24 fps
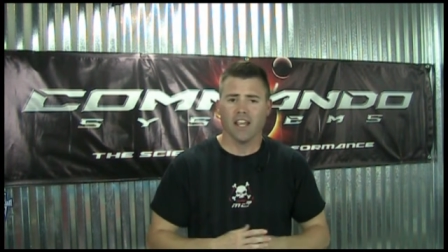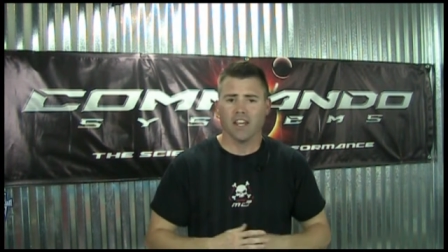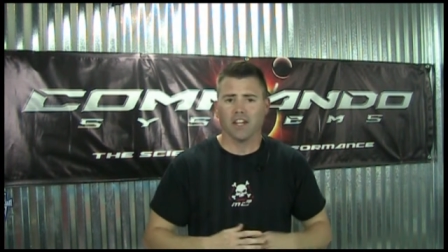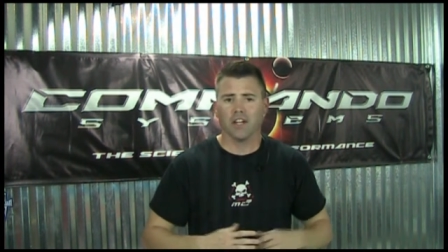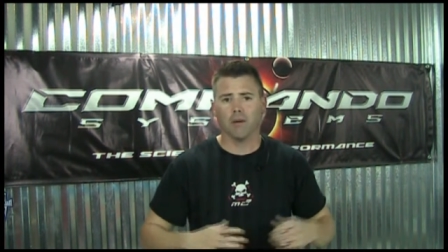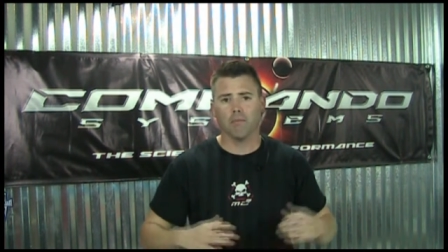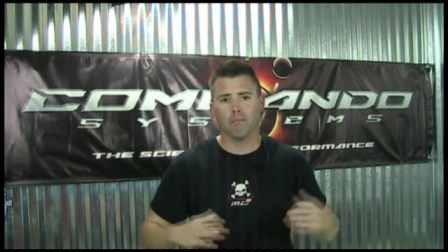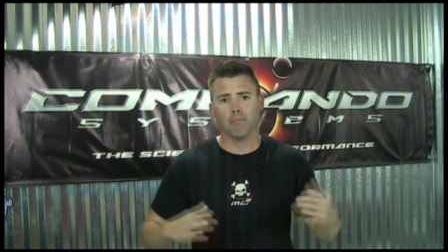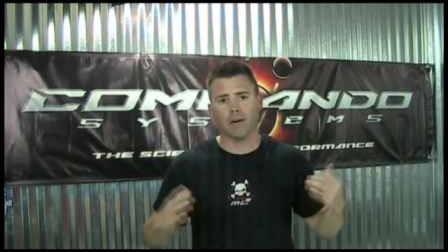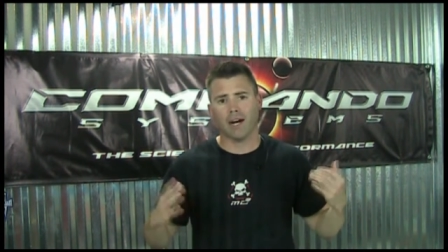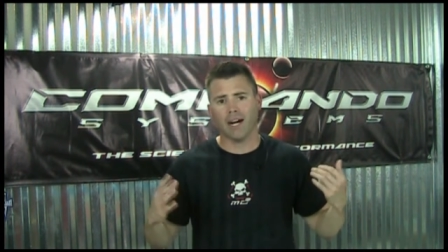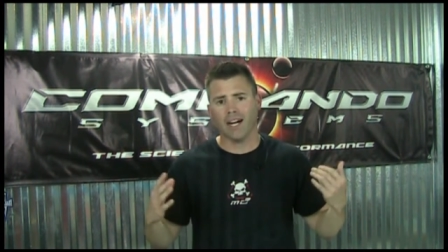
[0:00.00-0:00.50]

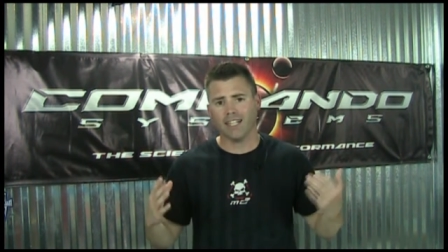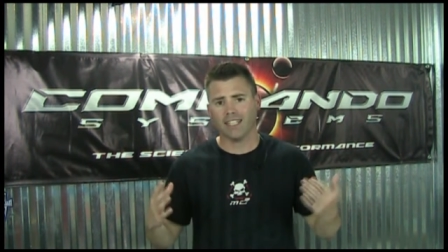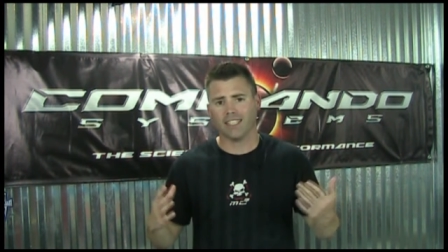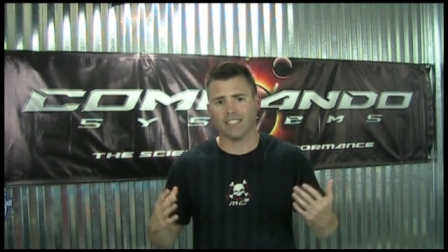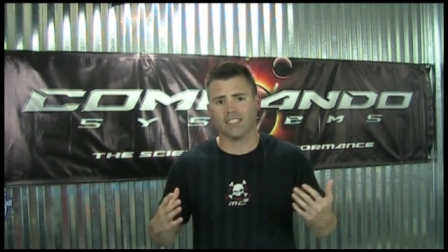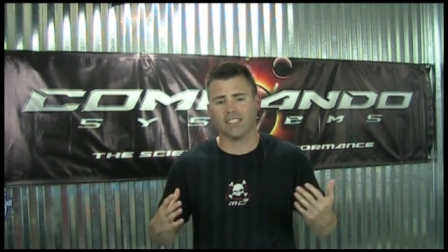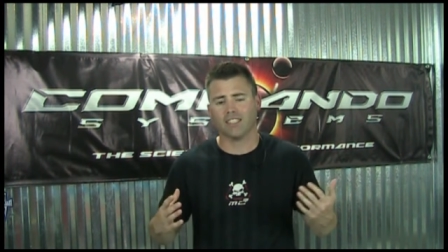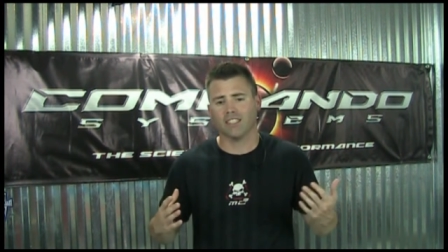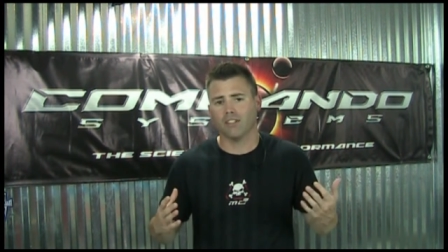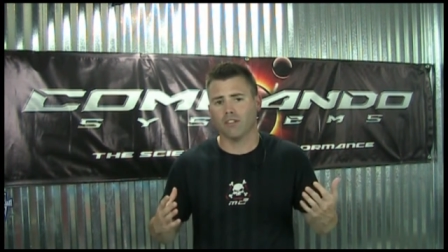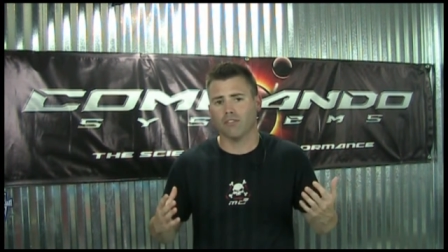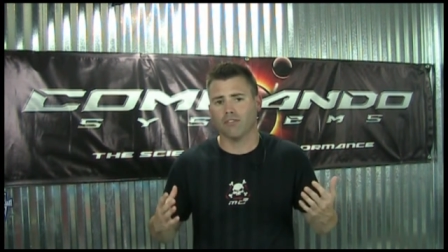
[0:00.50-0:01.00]
your body
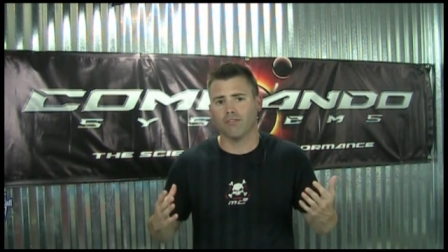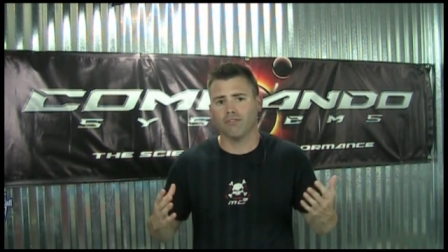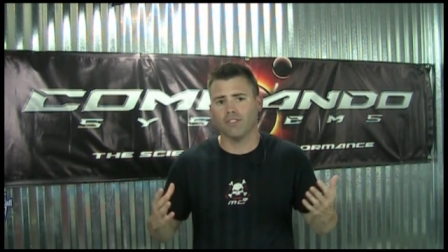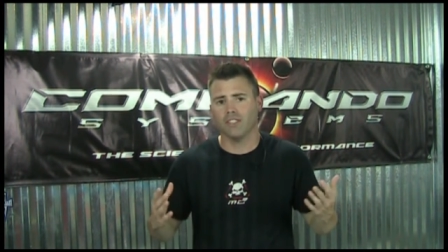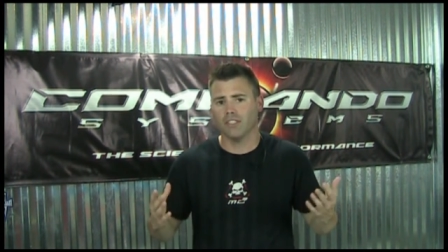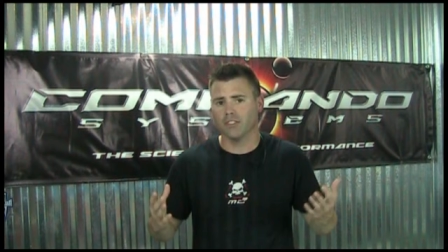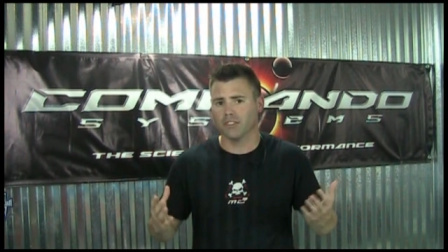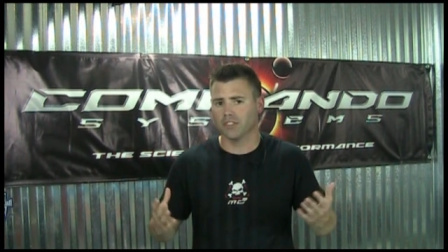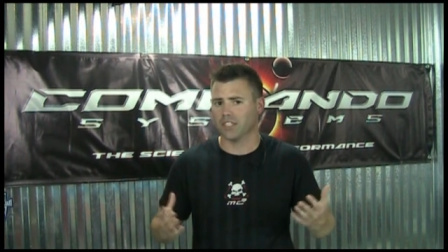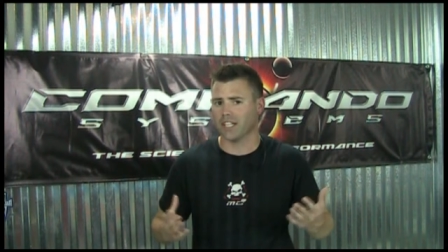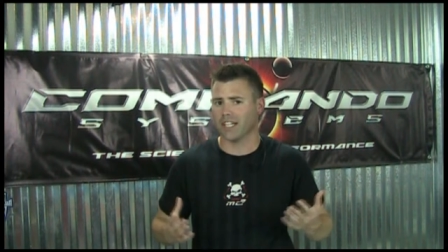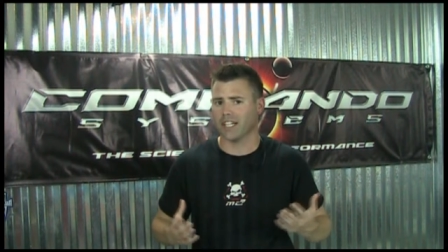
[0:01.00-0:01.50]
still
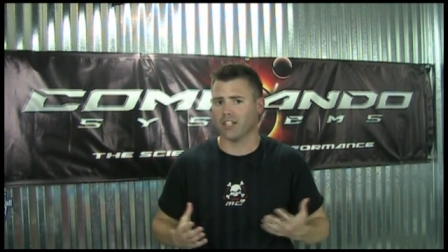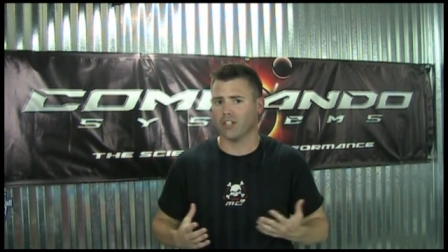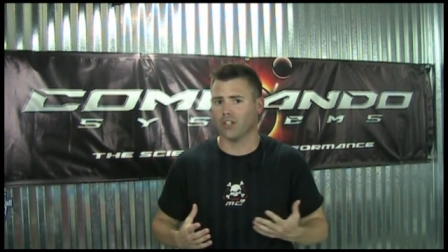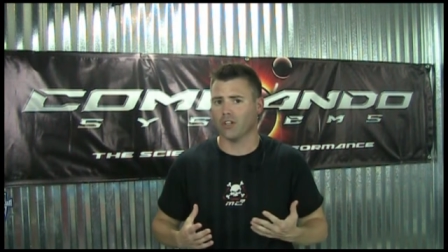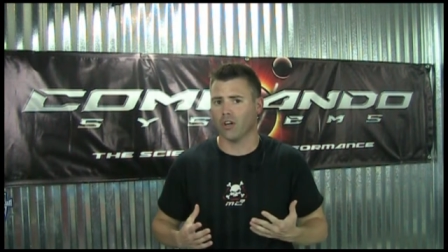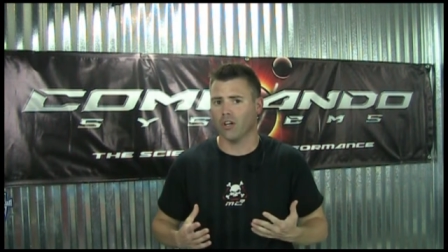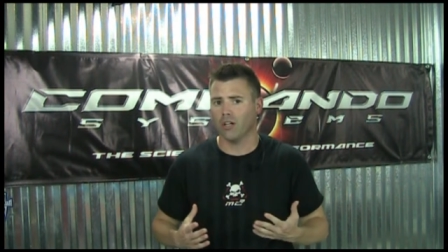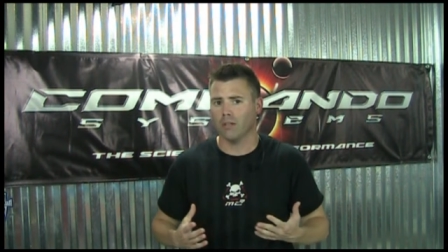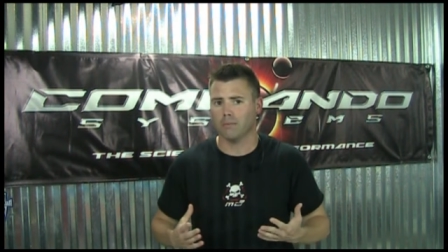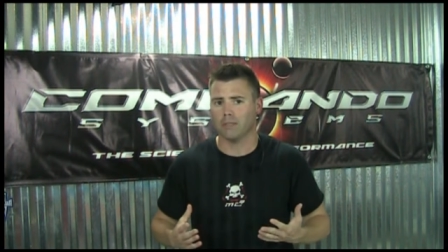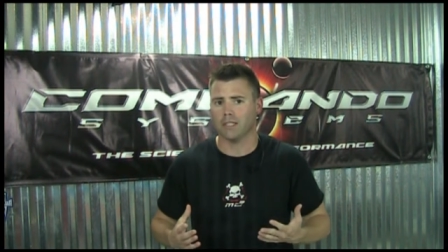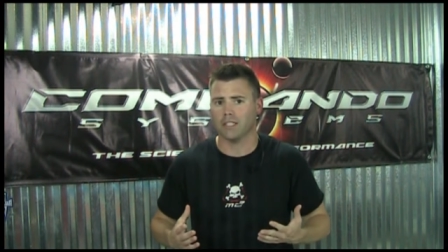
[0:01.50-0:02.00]
feels like
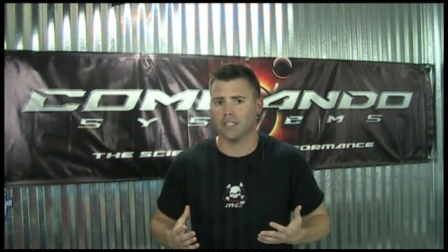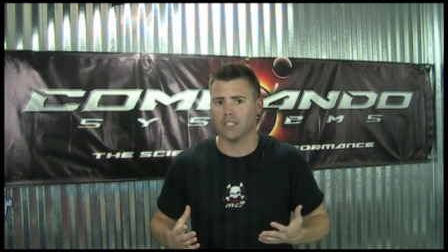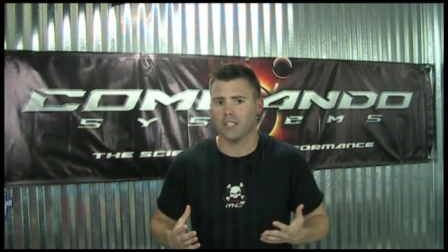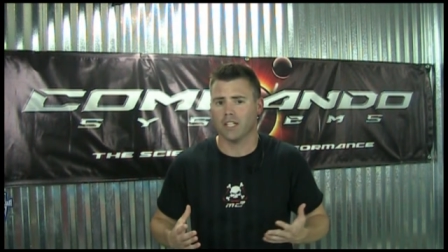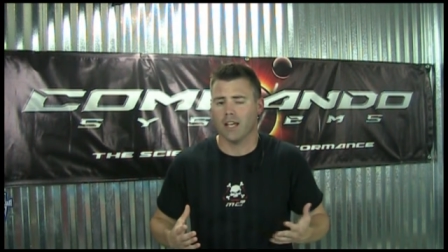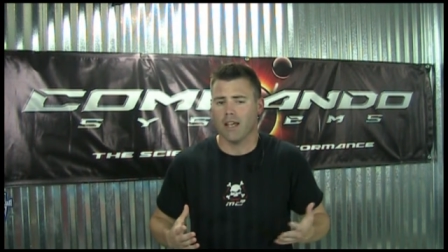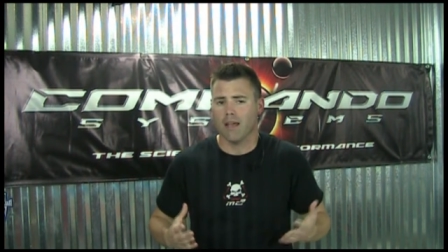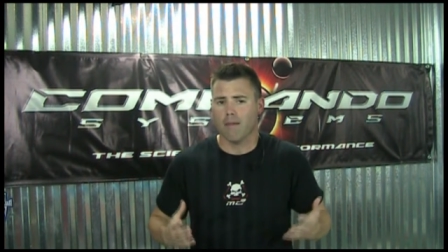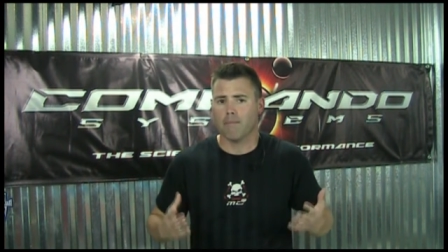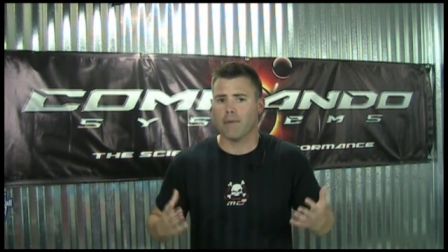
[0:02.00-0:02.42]
garbage